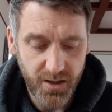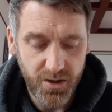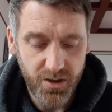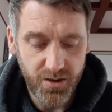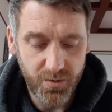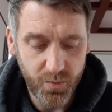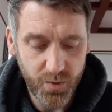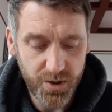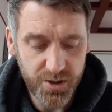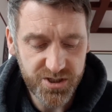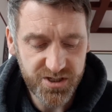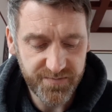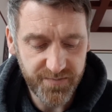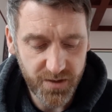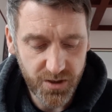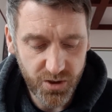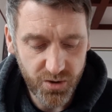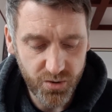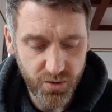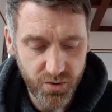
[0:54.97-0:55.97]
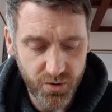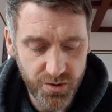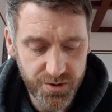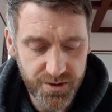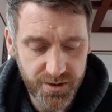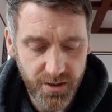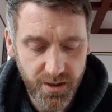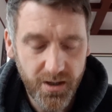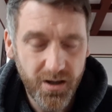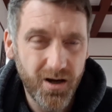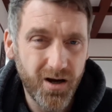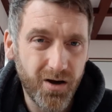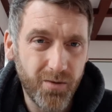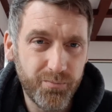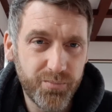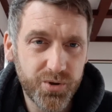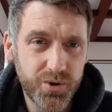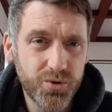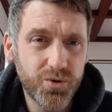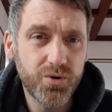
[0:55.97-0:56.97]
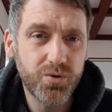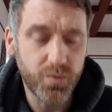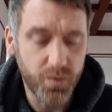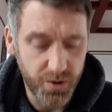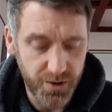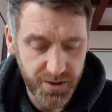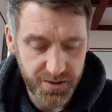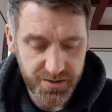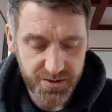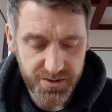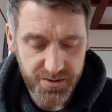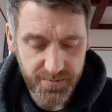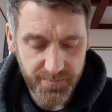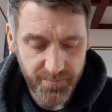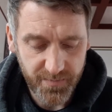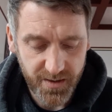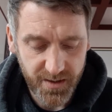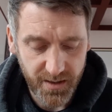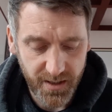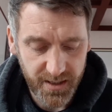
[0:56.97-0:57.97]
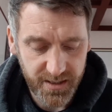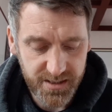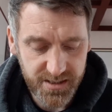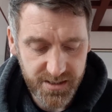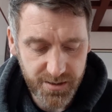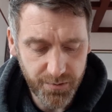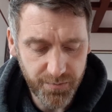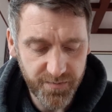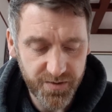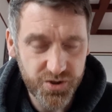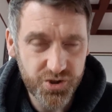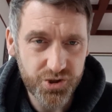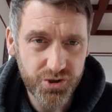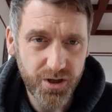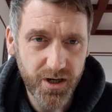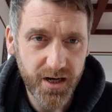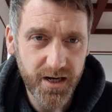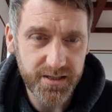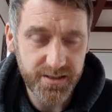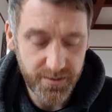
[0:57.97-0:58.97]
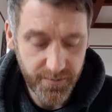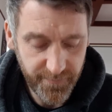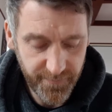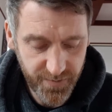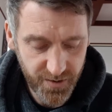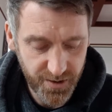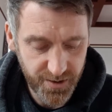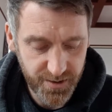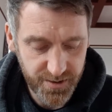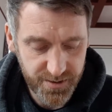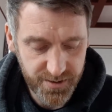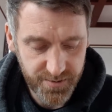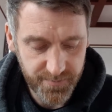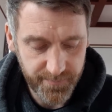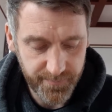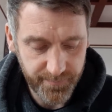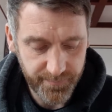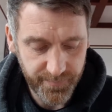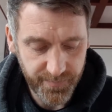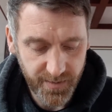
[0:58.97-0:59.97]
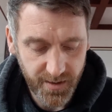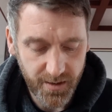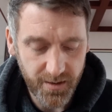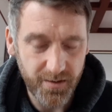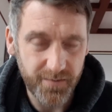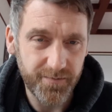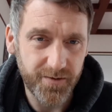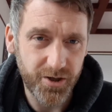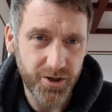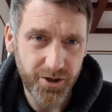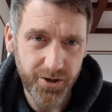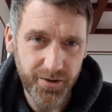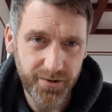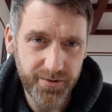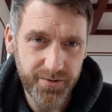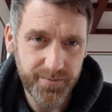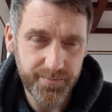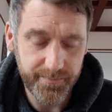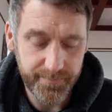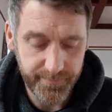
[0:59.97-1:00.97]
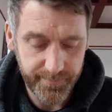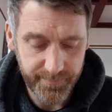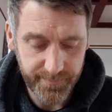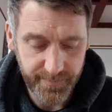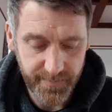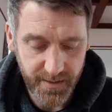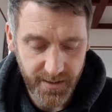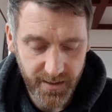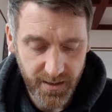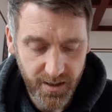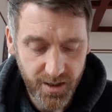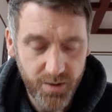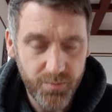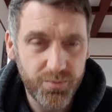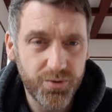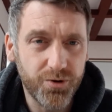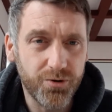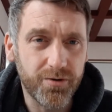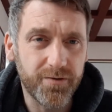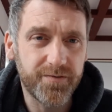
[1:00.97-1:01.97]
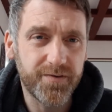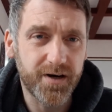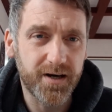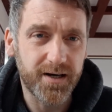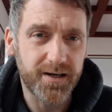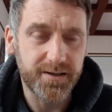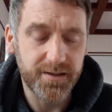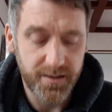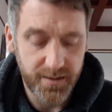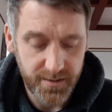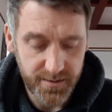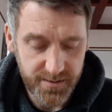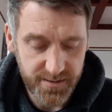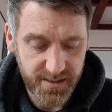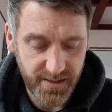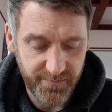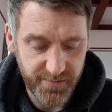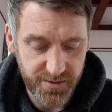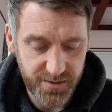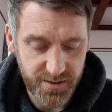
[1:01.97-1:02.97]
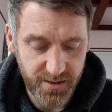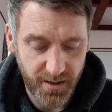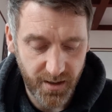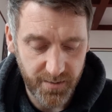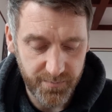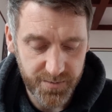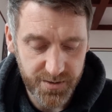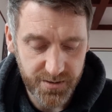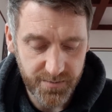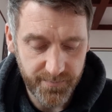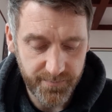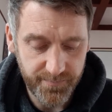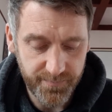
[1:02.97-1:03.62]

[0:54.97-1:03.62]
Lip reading: The words of the Lord are pure words, like silver tried in a furnace of earth, purified seven times.